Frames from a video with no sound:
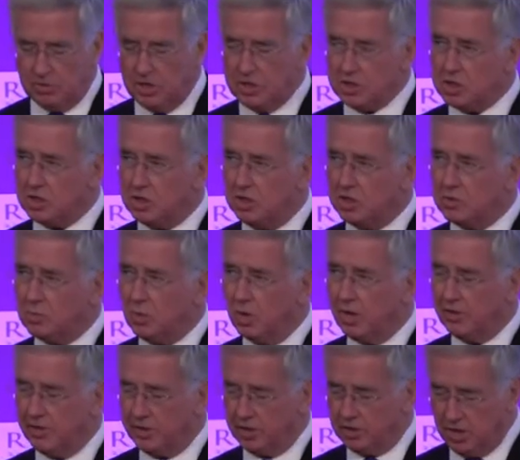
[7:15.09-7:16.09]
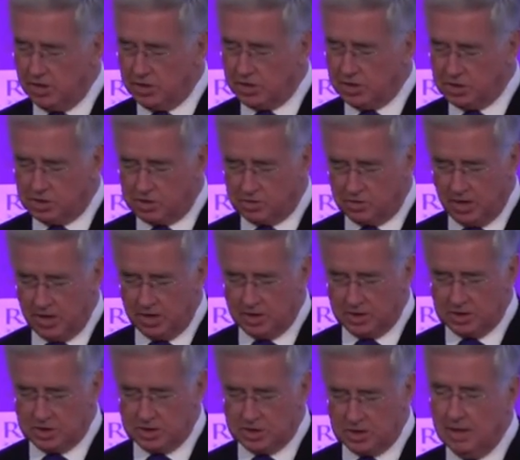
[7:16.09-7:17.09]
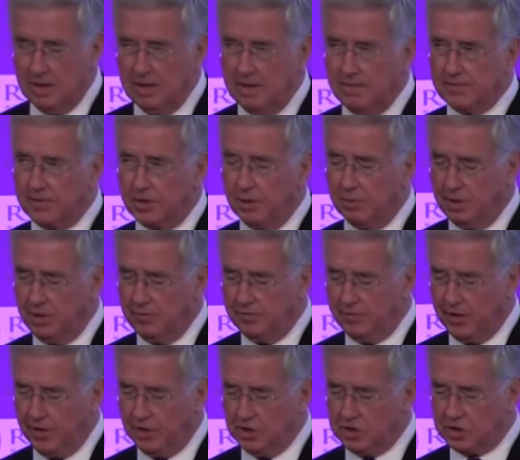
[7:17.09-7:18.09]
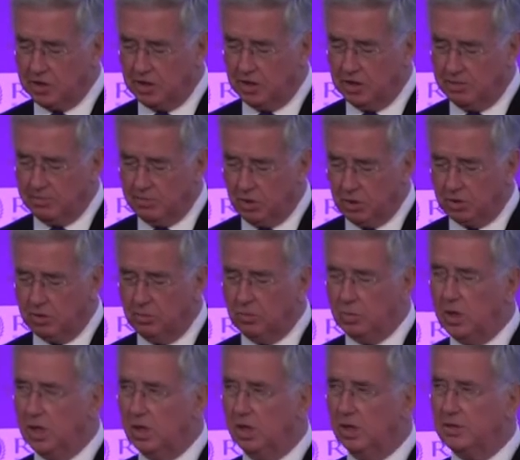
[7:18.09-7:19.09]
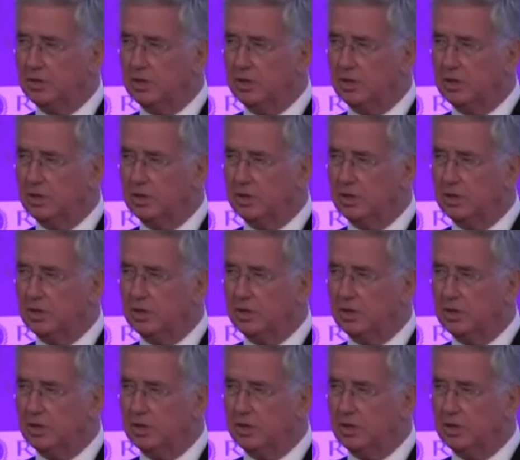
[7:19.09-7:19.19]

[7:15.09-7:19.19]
risk is one of the greatest threats that we face in the modern world.